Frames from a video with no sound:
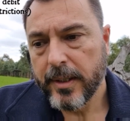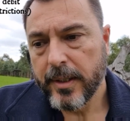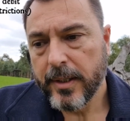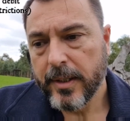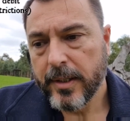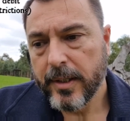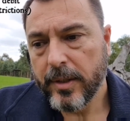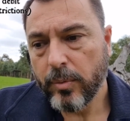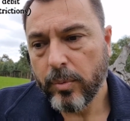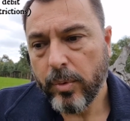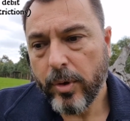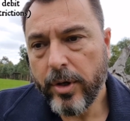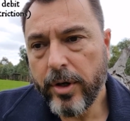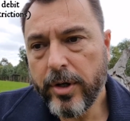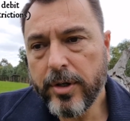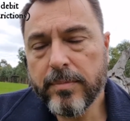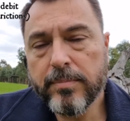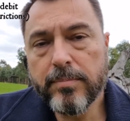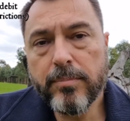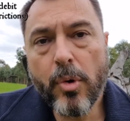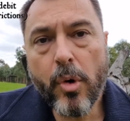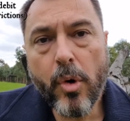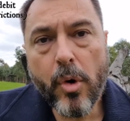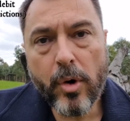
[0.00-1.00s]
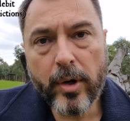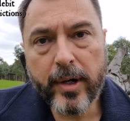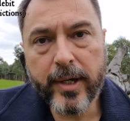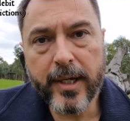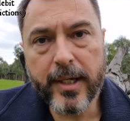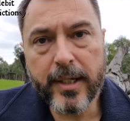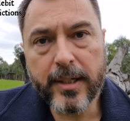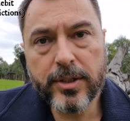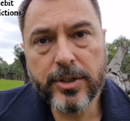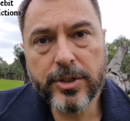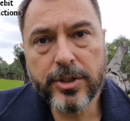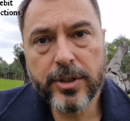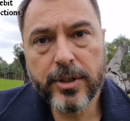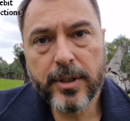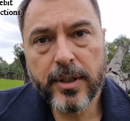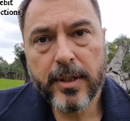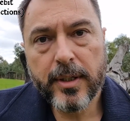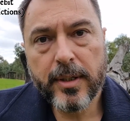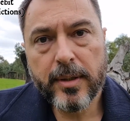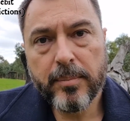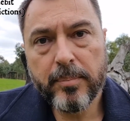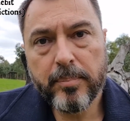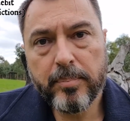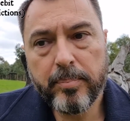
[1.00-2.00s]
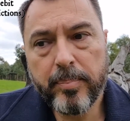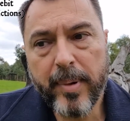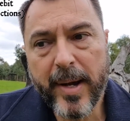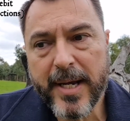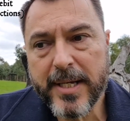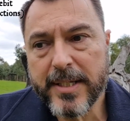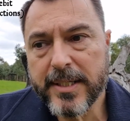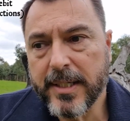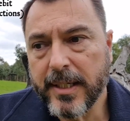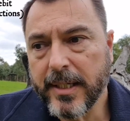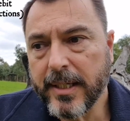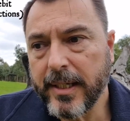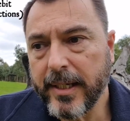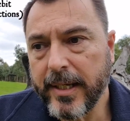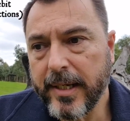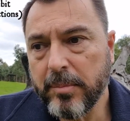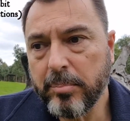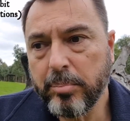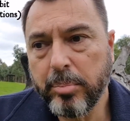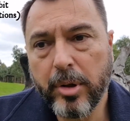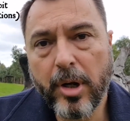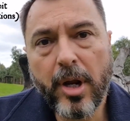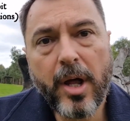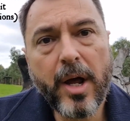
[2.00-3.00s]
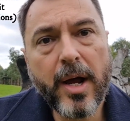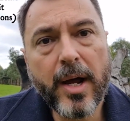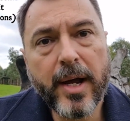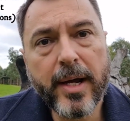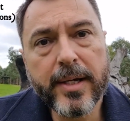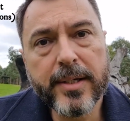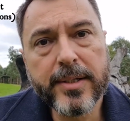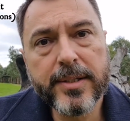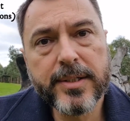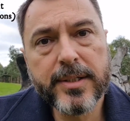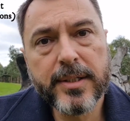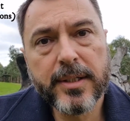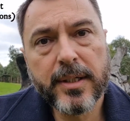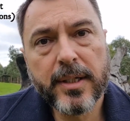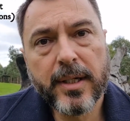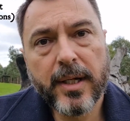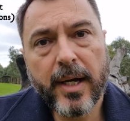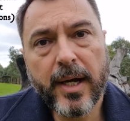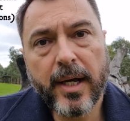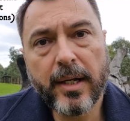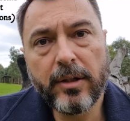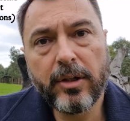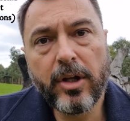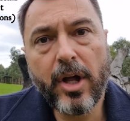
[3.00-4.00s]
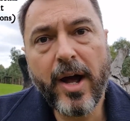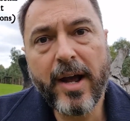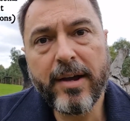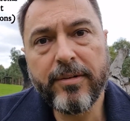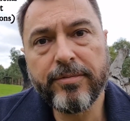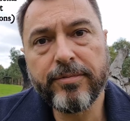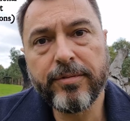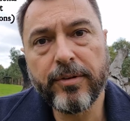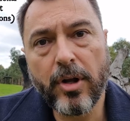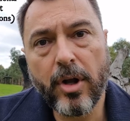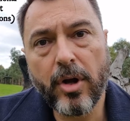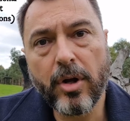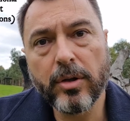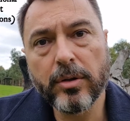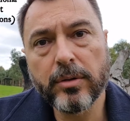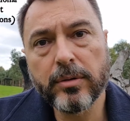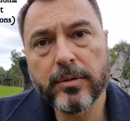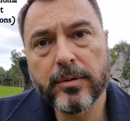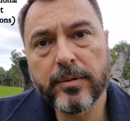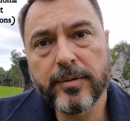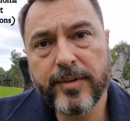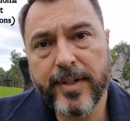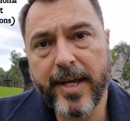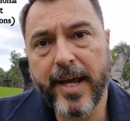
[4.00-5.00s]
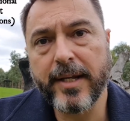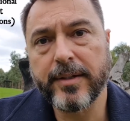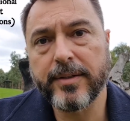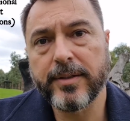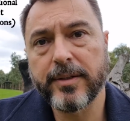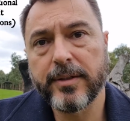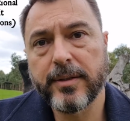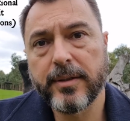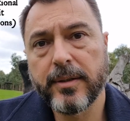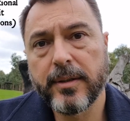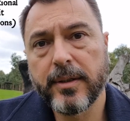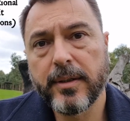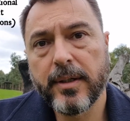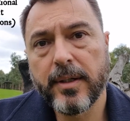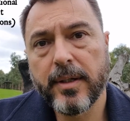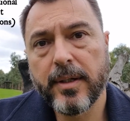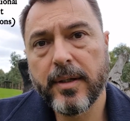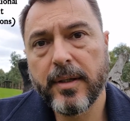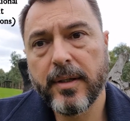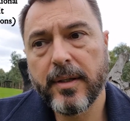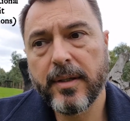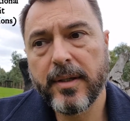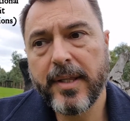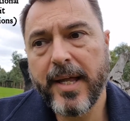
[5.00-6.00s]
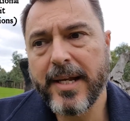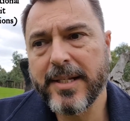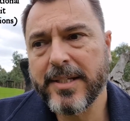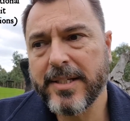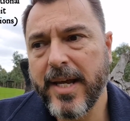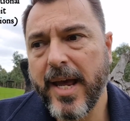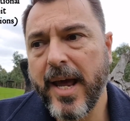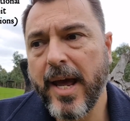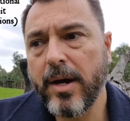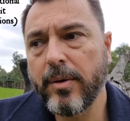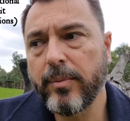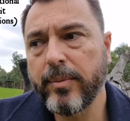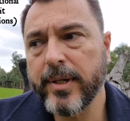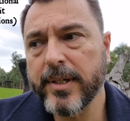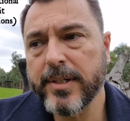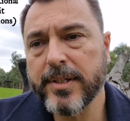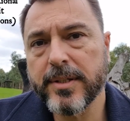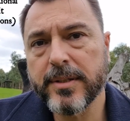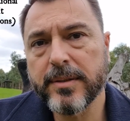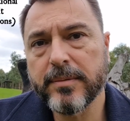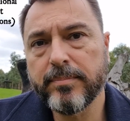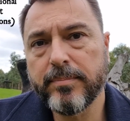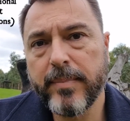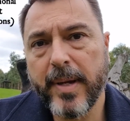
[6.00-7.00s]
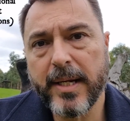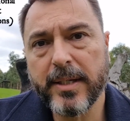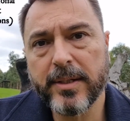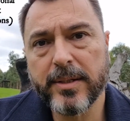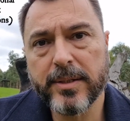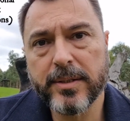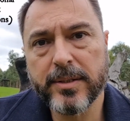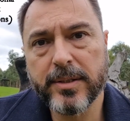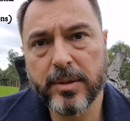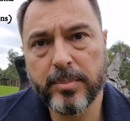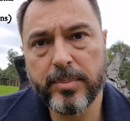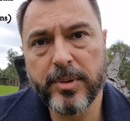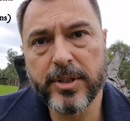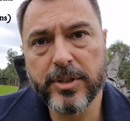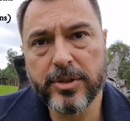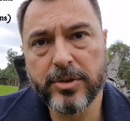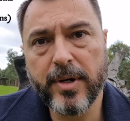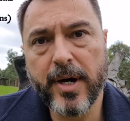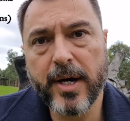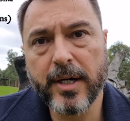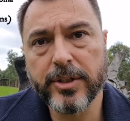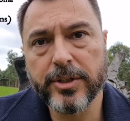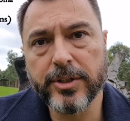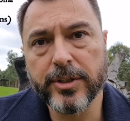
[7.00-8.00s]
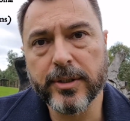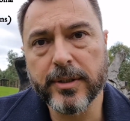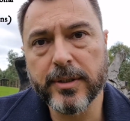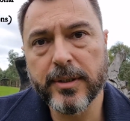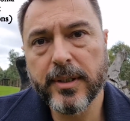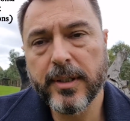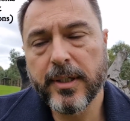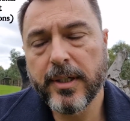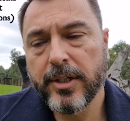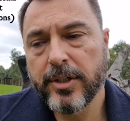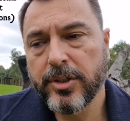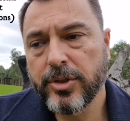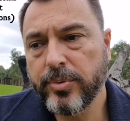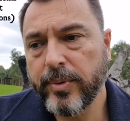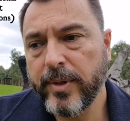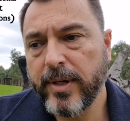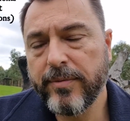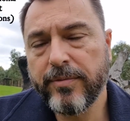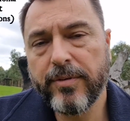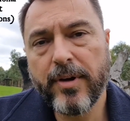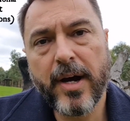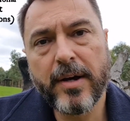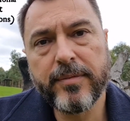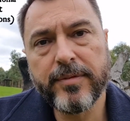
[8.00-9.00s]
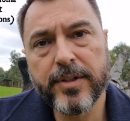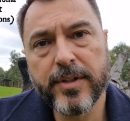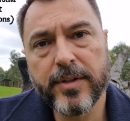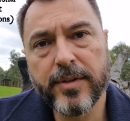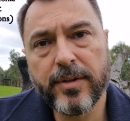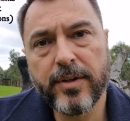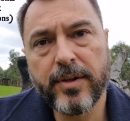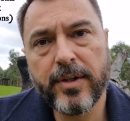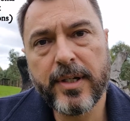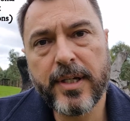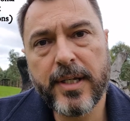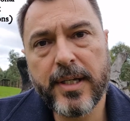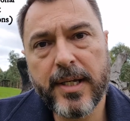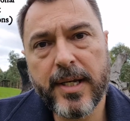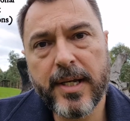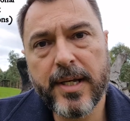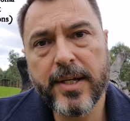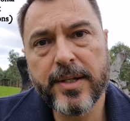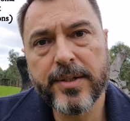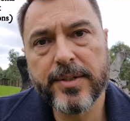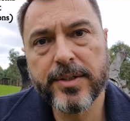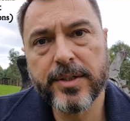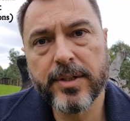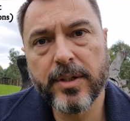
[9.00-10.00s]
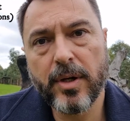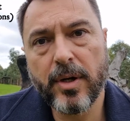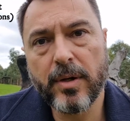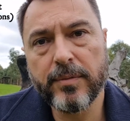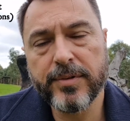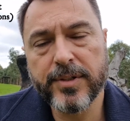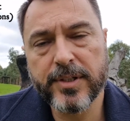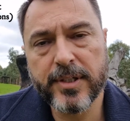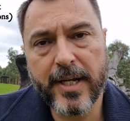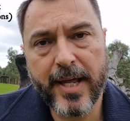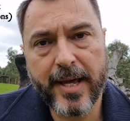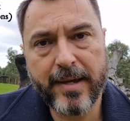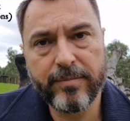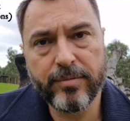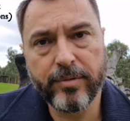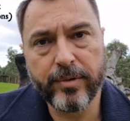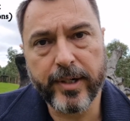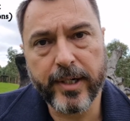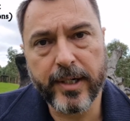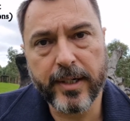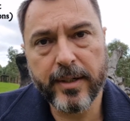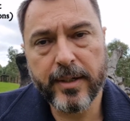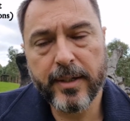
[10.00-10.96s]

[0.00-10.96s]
the word mortgage basically implies a lifelong debt. That's how it's meant to be structured. 25 to 30 years of slavery.